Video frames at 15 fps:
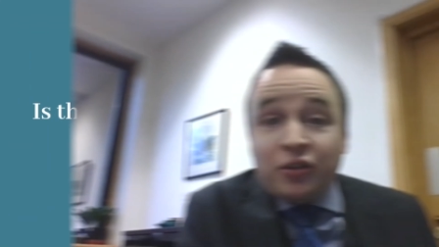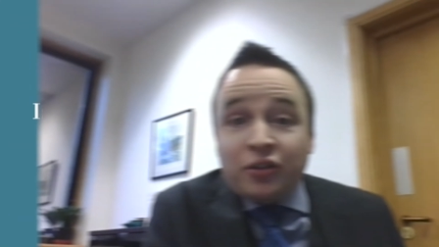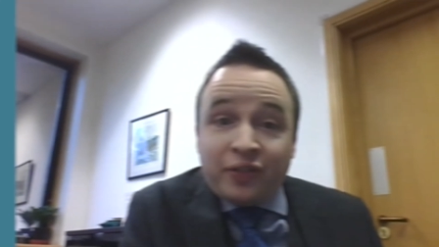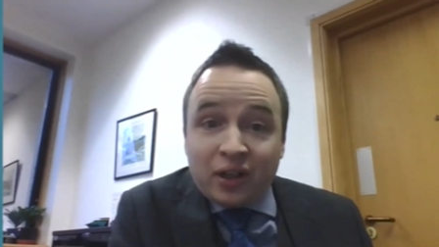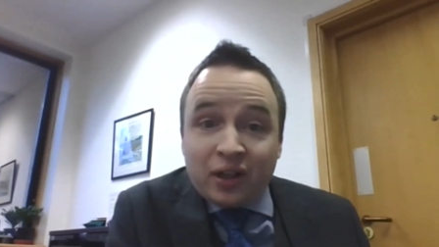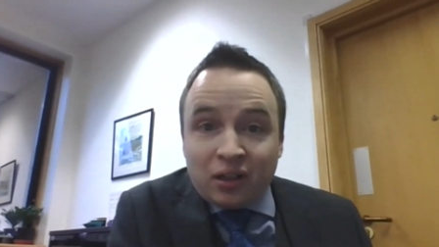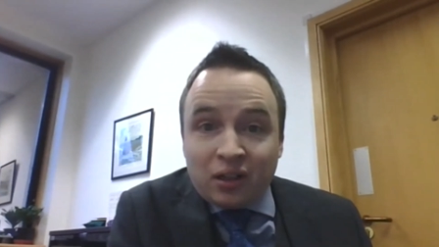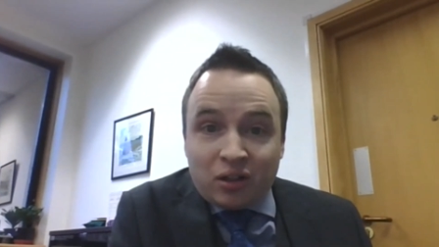a
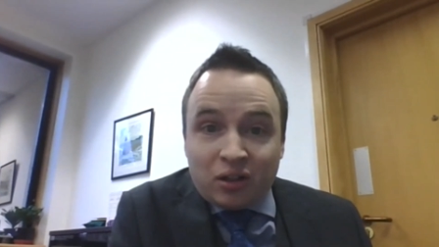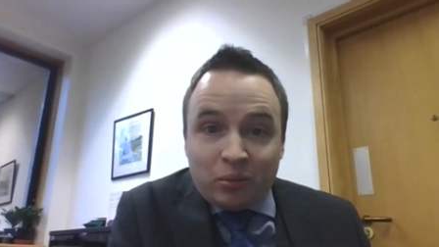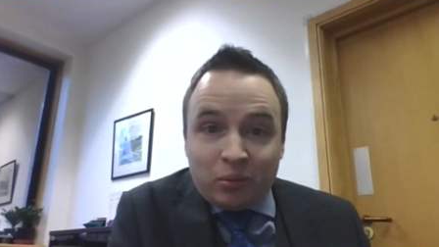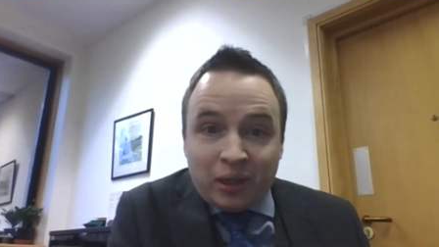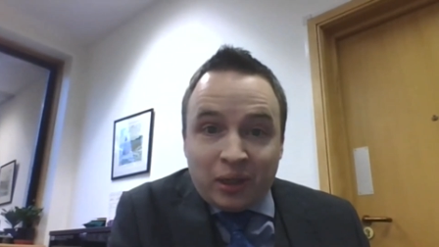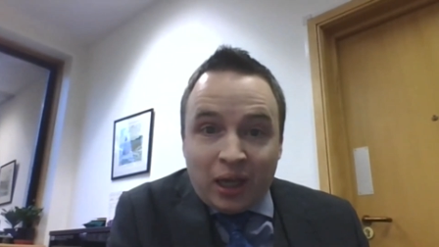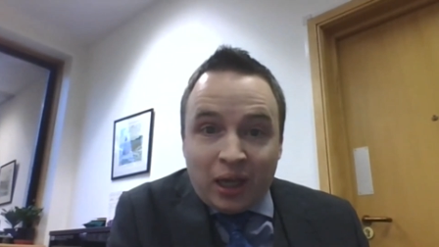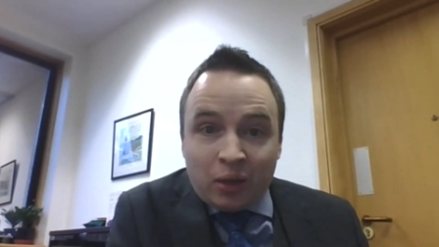final
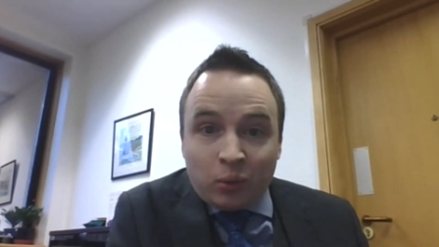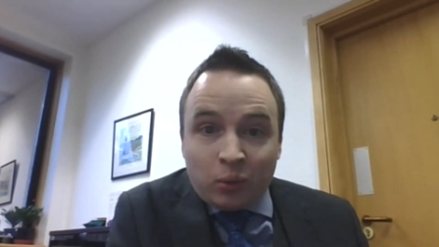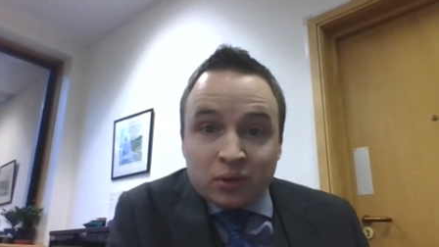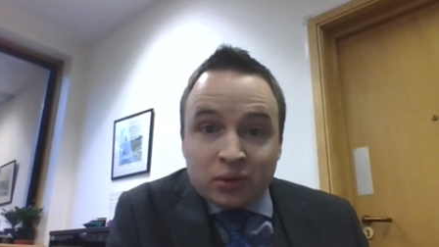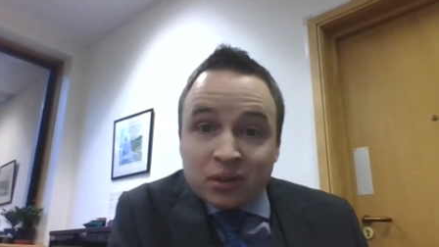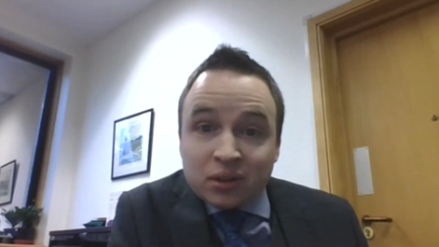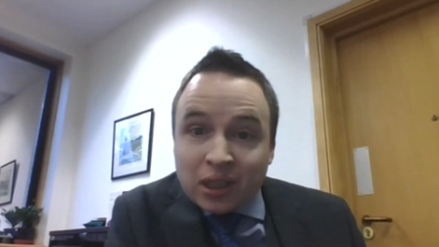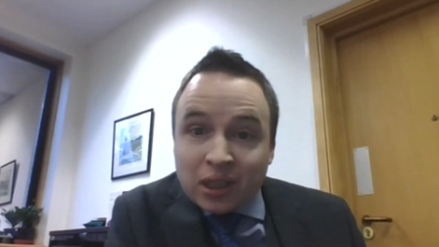comment, I
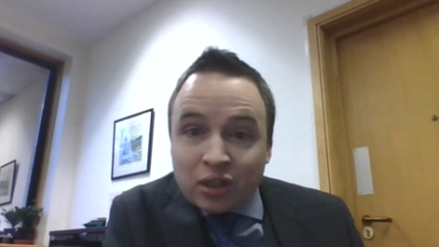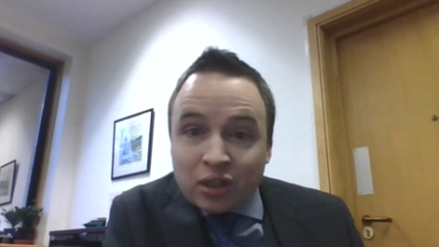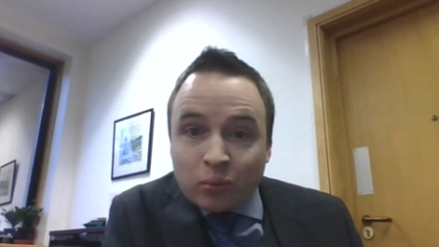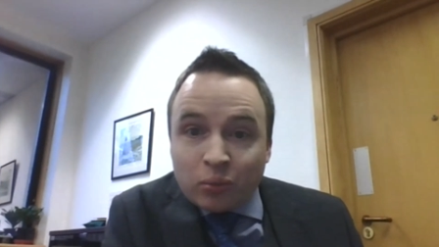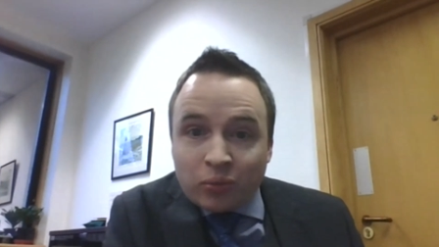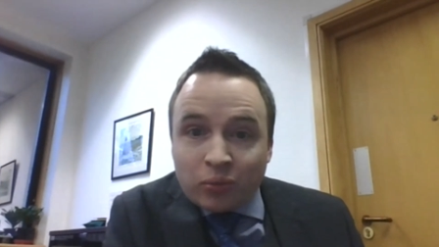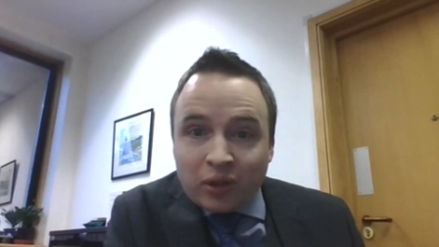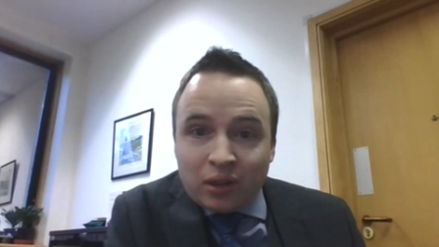wanted to say
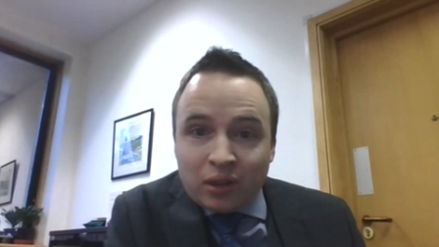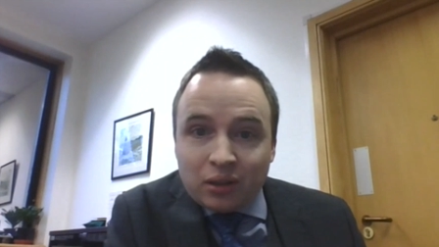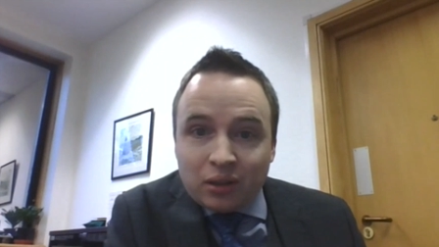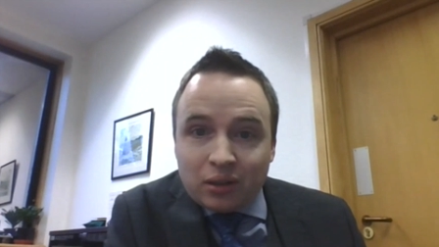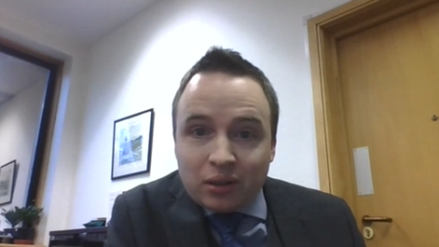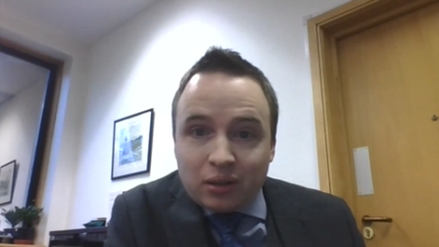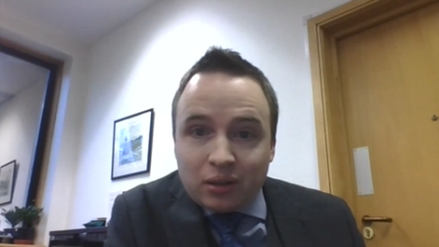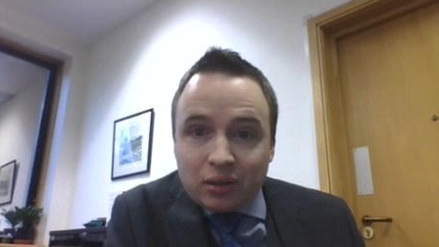
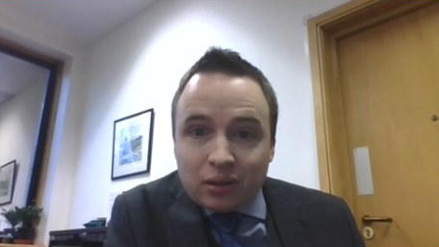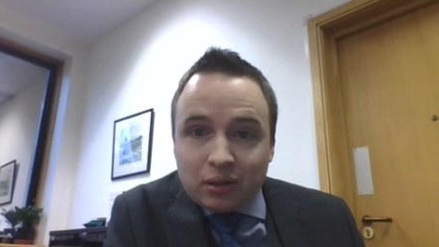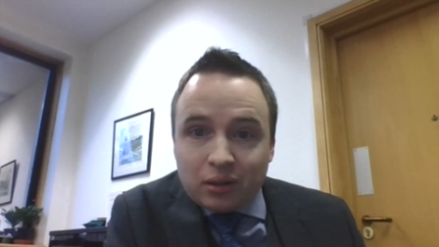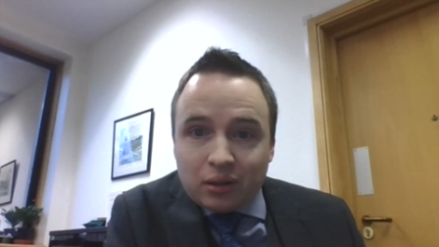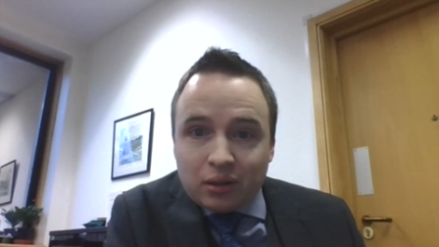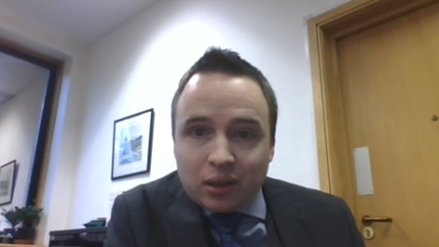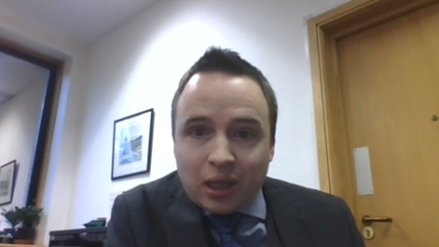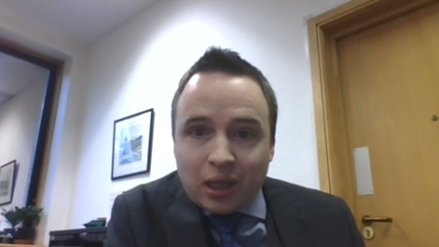something
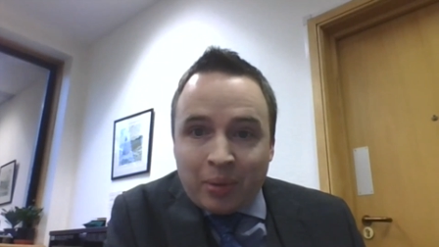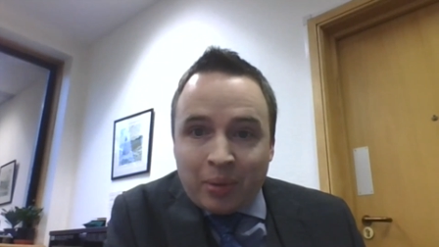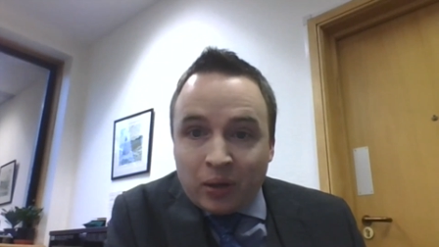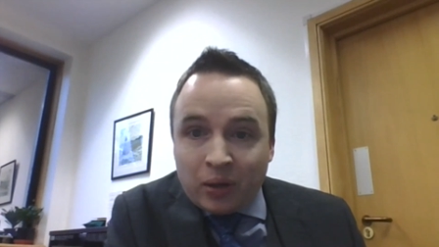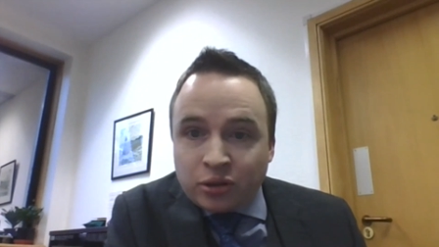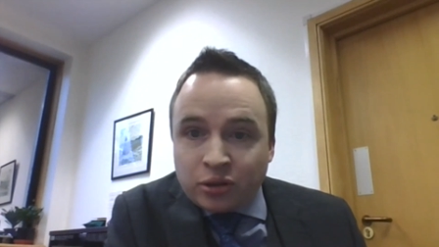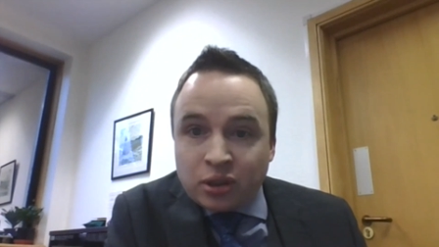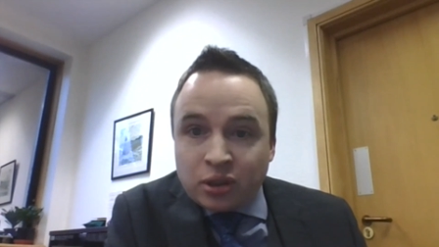
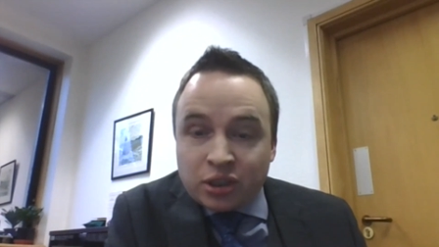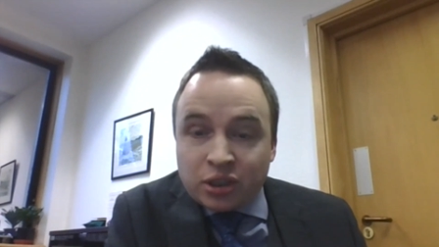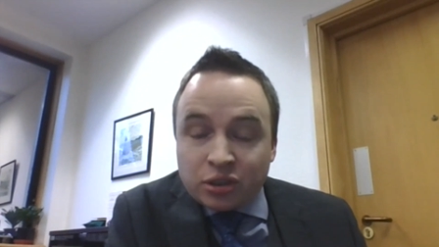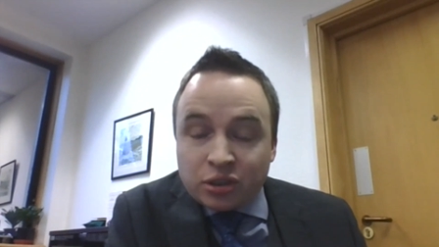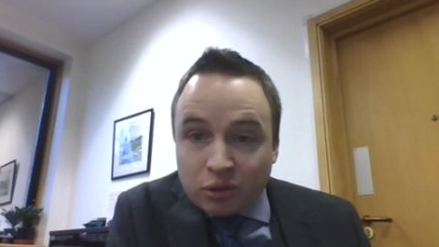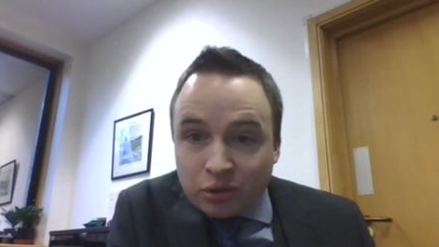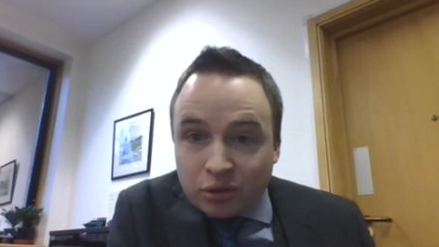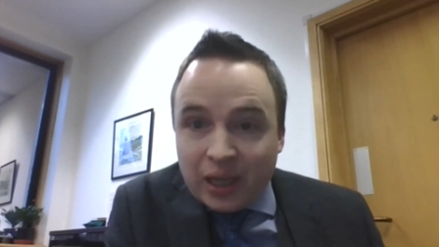about a
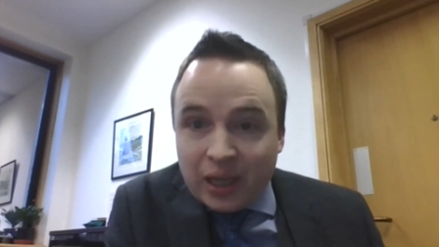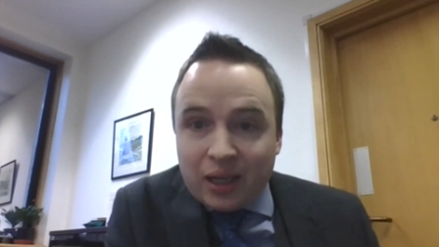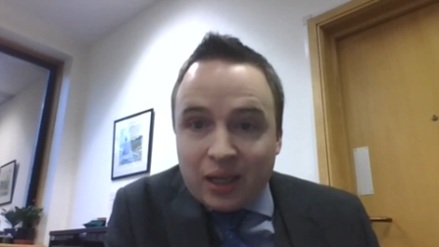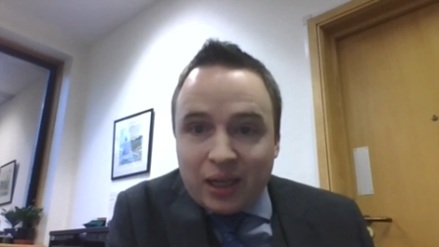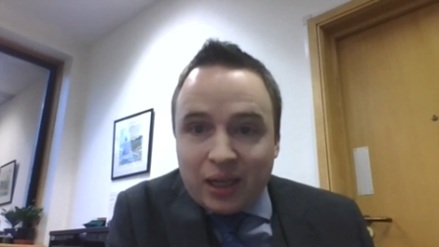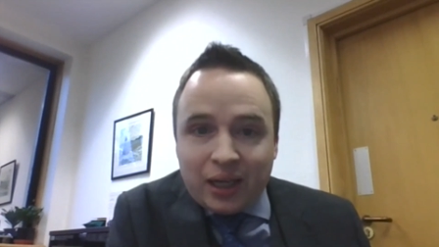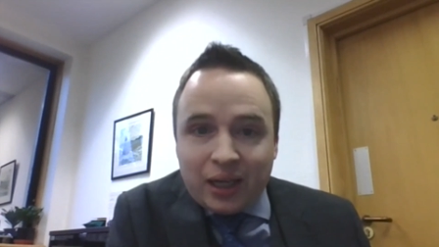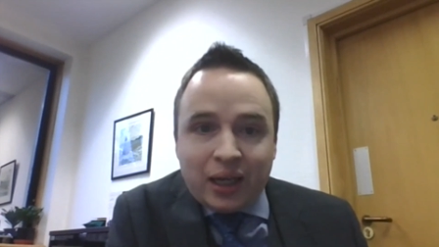judicial career.